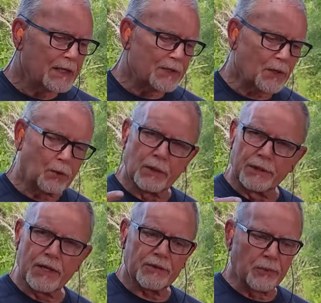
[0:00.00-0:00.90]
So uh,
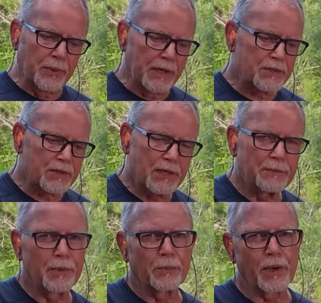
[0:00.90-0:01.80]
not the best,
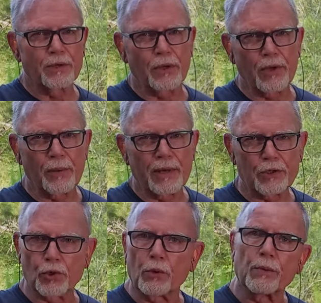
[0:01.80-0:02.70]
but we are talking about a
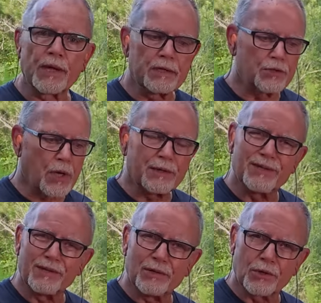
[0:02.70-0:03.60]
short range
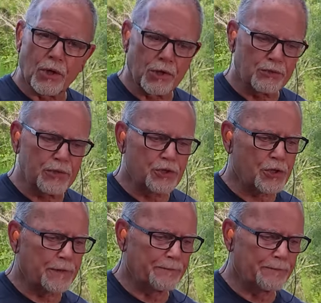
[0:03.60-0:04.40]
deer cartridge.